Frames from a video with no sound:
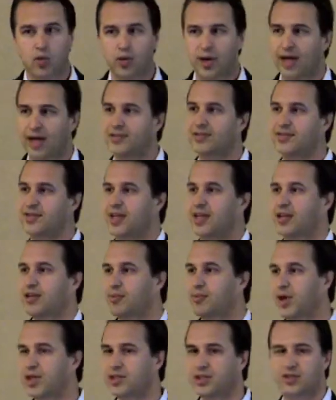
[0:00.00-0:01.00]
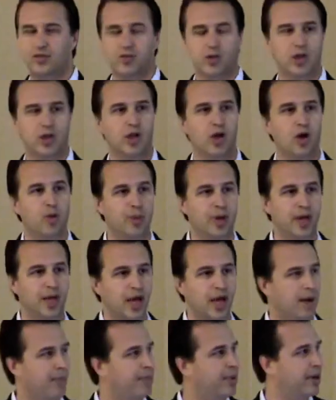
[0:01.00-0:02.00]
We're not seeing the budgets really
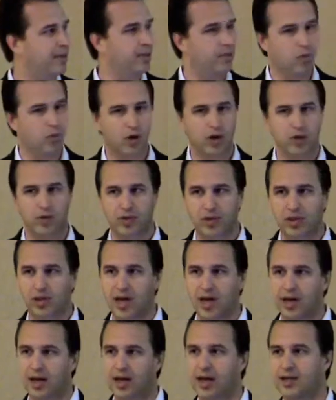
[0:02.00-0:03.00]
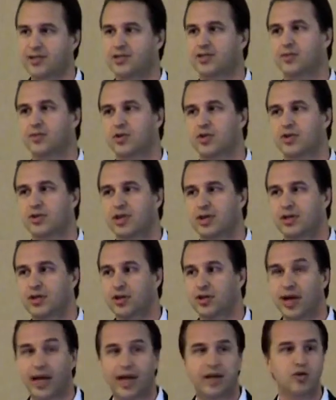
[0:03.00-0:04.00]
opening up, and I'm working with a lot of customers on
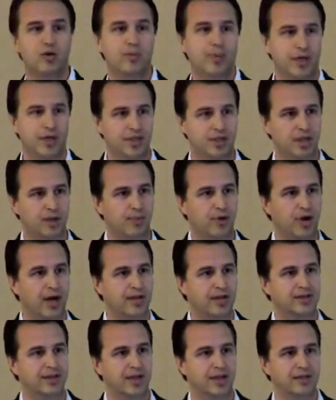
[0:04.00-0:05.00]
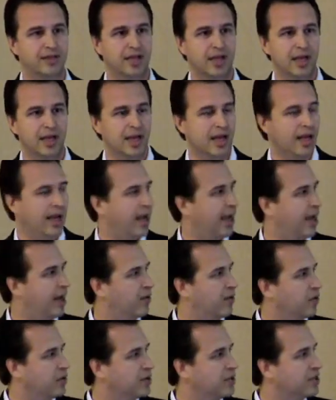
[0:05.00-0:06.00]
their annual budgeting process,
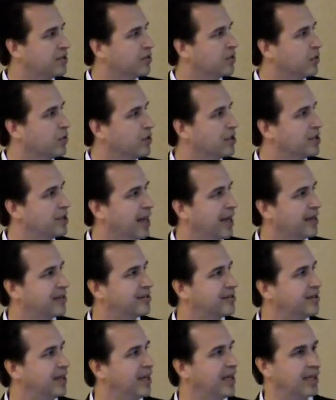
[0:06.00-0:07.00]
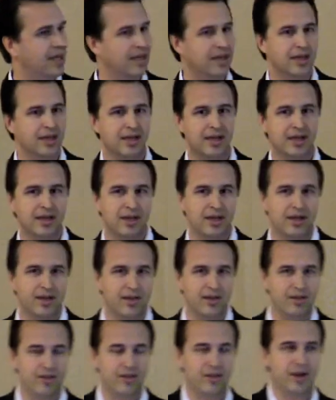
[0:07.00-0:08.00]
and we're just we're just not seeing
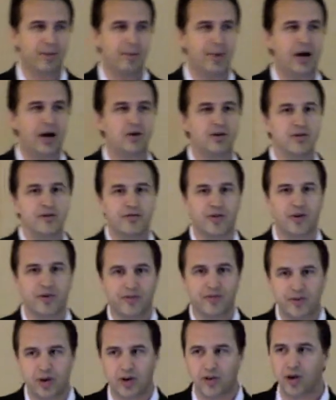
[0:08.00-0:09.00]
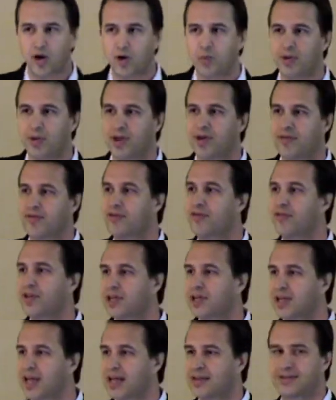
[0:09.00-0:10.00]
the amount of, of you know the opening of the
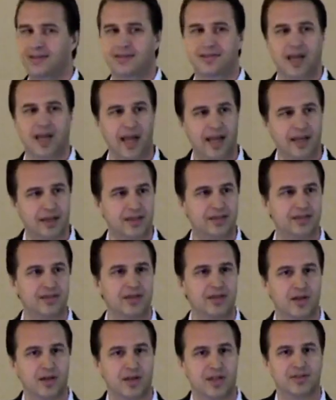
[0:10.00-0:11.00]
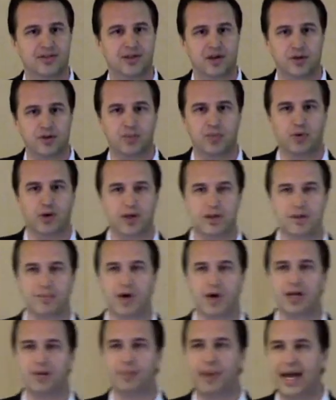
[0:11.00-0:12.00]
floodgates to say, hey, let's you know let's start putting
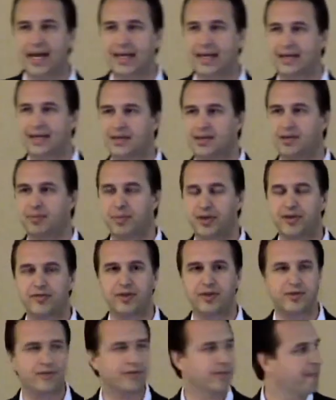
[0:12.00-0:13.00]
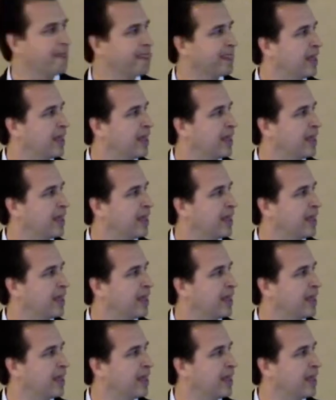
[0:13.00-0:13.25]
money back into the business.